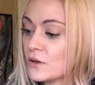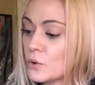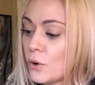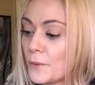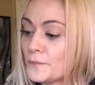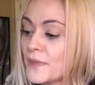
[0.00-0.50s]

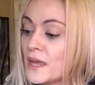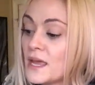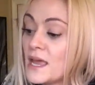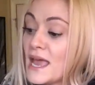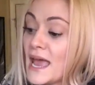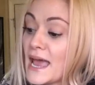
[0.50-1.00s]
Cool.
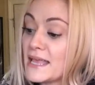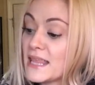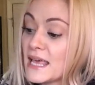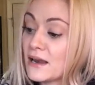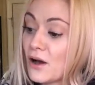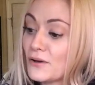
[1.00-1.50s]
And
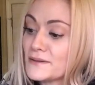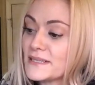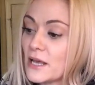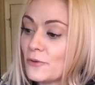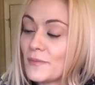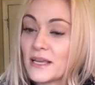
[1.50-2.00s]
then
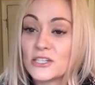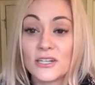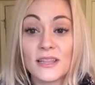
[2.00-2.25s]
also make sure